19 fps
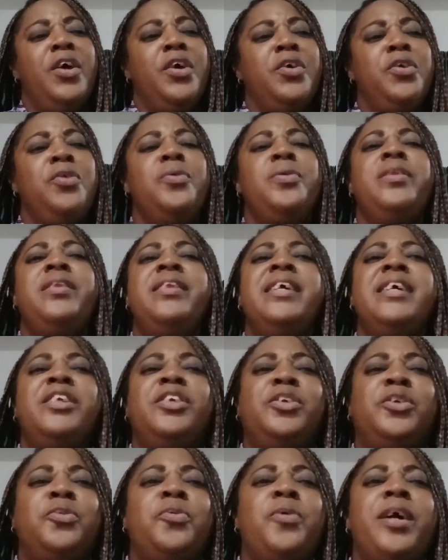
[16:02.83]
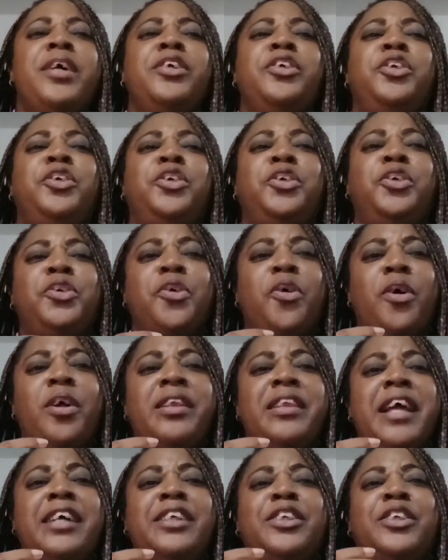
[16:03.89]
You need to ensure
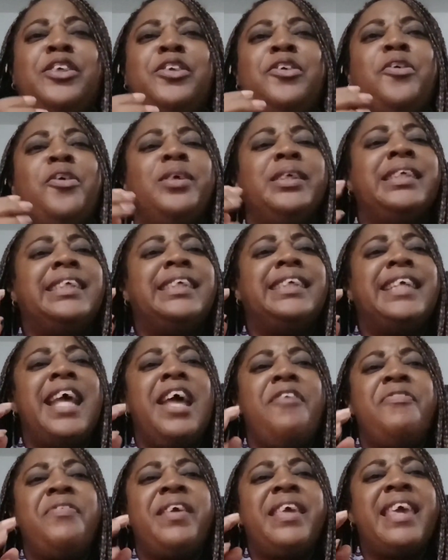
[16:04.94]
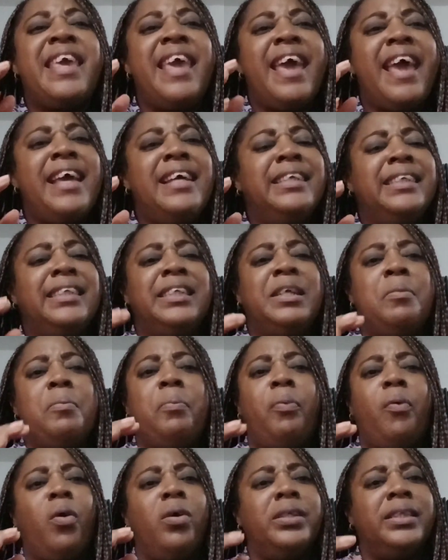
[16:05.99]
that your self-care is
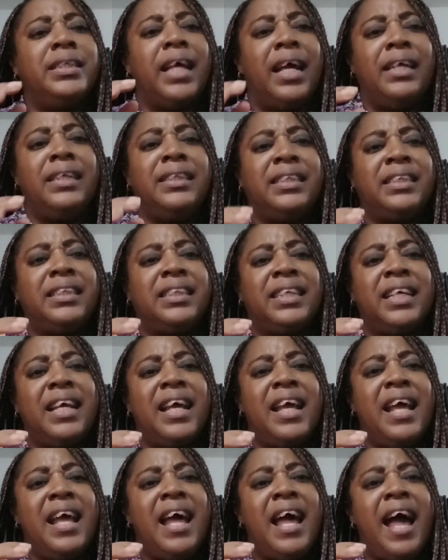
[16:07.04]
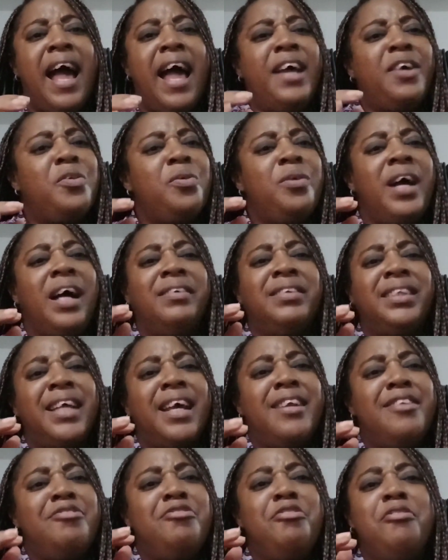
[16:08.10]
important. I could have
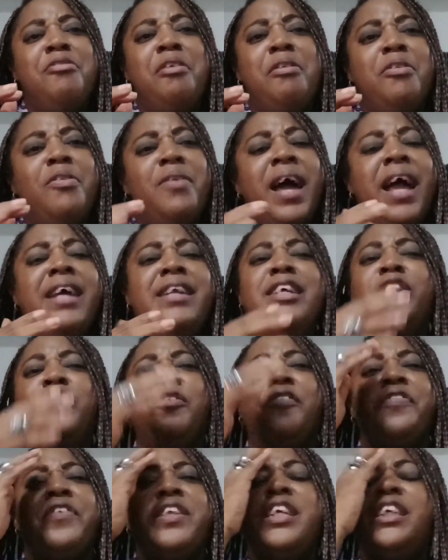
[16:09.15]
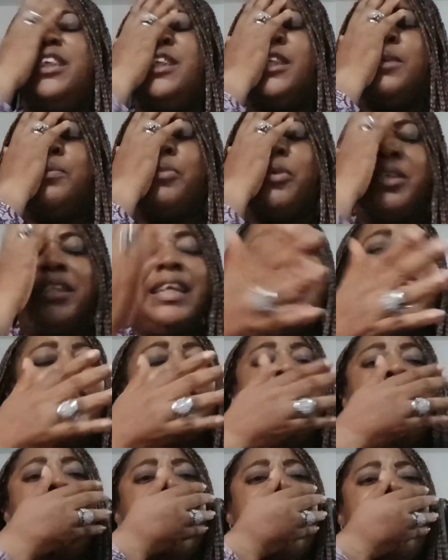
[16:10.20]
said, no, no, no, no, I need to finish this project.
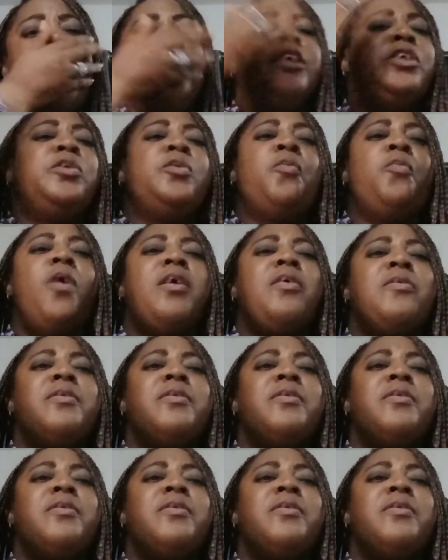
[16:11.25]
I need to work